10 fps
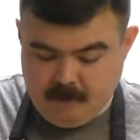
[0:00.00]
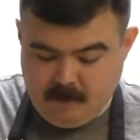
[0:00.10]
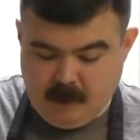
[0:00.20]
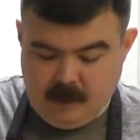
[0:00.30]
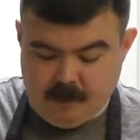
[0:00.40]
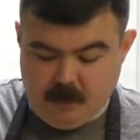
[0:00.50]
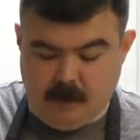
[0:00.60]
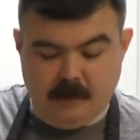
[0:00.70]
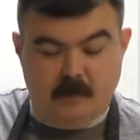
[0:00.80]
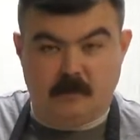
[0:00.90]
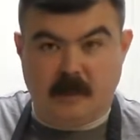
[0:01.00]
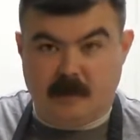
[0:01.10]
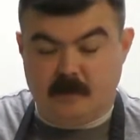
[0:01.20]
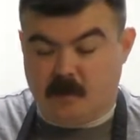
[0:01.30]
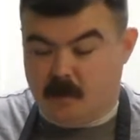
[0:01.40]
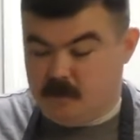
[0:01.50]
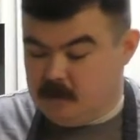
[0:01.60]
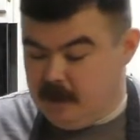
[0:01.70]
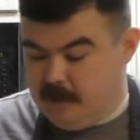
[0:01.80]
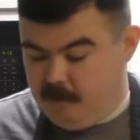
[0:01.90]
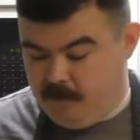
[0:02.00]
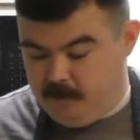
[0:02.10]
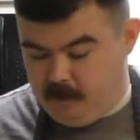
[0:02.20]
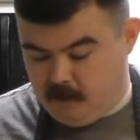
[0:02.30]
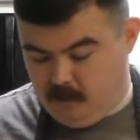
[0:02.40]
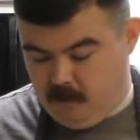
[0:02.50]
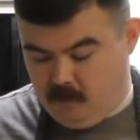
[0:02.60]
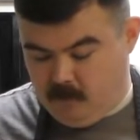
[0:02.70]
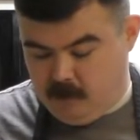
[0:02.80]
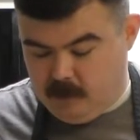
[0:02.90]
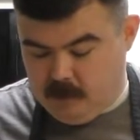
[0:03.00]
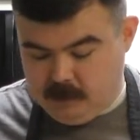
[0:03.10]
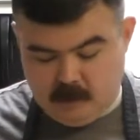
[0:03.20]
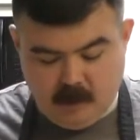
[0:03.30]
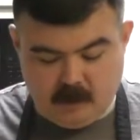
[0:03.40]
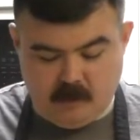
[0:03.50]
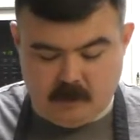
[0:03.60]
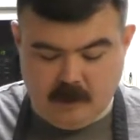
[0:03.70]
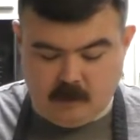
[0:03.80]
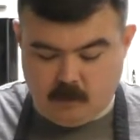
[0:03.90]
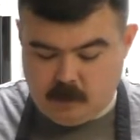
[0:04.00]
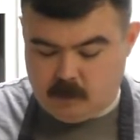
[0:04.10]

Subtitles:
Although I do salads all the time. A really nice taco salad works